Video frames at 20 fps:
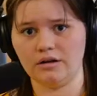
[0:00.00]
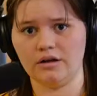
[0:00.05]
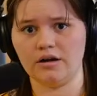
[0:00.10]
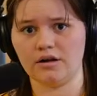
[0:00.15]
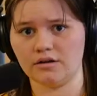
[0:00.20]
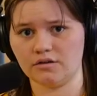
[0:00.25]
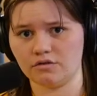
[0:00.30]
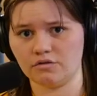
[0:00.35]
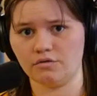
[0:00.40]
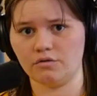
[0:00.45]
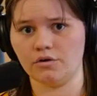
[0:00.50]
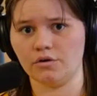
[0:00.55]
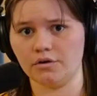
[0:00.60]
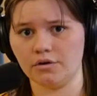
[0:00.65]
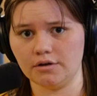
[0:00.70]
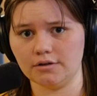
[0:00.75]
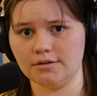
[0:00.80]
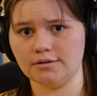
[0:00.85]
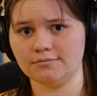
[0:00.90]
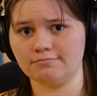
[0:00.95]
ask for
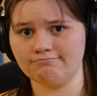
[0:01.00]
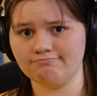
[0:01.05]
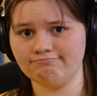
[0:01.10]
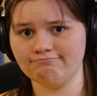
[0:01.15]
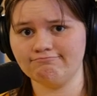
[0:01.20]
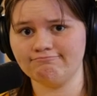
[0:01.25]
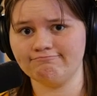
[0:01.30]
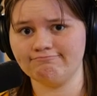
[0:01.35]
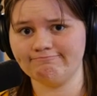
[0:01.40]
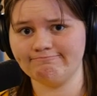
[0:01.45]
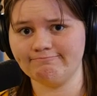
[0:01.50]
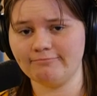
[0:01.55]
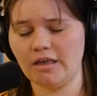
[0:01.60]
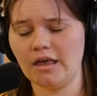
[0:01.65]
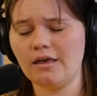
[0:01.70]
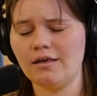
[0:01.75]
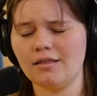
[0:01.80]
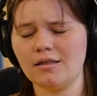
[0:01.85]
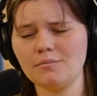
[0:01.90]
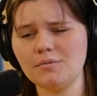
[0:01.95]
it.
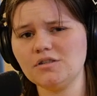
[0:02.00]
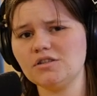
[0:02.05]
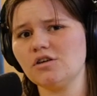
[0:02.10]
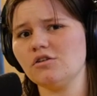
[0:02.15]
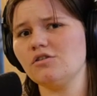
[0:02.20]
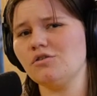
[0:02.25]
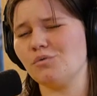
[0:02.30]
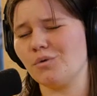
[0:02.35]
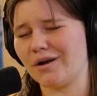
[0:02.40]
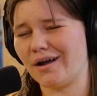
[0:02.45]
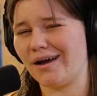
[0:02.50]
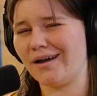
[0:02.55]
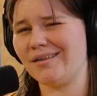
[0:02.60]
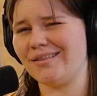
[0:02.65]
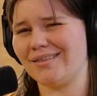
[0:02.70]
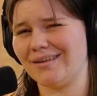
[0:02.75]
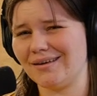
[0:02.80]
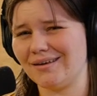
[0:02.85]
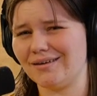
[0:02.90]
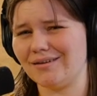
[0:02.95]
Let me tell you what I
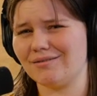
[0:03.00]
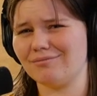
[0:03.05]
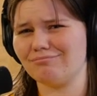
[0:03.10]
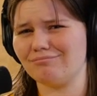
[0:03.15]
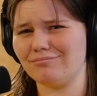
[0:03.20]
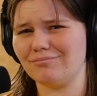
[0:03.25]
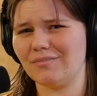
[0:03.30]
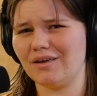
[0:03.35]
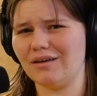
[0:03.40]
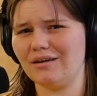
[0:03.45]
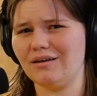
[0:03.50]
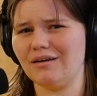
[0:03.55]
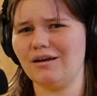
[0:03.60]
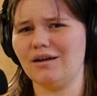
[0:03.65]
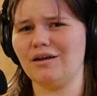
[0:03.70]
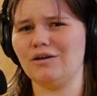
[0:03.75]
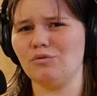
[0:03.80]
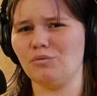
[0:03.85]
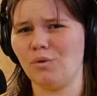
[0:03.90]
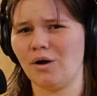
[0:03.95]
think
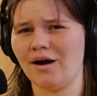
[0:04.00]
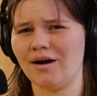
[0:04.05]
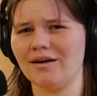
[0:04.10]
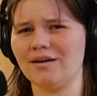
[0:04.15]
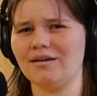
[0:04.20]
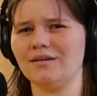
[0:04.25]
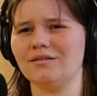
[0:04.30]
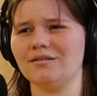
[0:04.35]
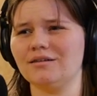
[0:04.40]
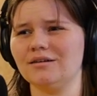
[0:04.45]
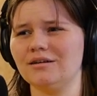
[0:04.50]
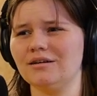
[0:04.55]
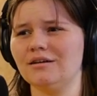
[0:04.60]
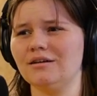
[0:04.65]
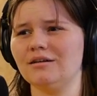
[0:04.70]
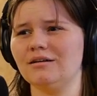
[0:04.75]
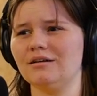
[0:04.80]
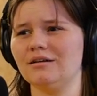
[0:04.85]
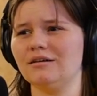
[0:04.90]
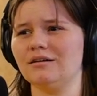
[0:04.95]
and why
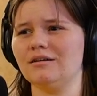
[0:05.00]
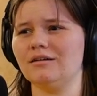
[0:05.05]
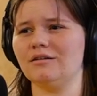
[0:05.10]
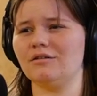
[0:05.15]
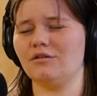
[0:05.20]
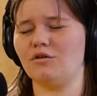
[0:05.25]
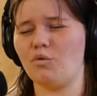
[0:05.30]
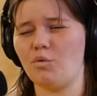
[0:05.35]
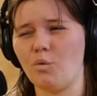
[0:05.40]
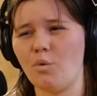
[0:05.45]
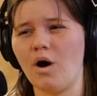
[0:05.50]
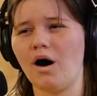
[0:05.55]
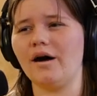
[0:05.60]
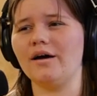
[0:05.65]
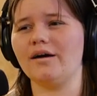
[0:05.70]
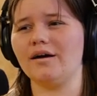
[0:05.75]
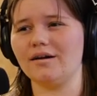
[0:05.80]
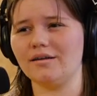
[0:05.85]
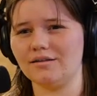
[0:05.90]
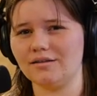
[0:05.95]

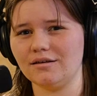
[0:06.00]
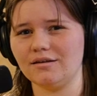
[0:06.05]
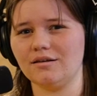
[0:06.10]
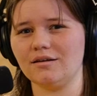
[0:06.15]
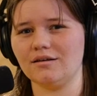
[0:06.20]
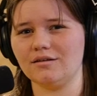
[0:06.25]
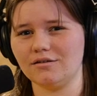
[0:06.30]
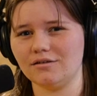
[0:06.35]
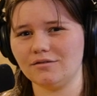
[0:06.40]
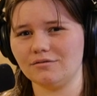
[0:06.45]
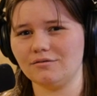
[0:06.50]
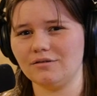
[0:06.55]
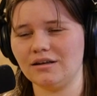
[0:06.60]
why I think it.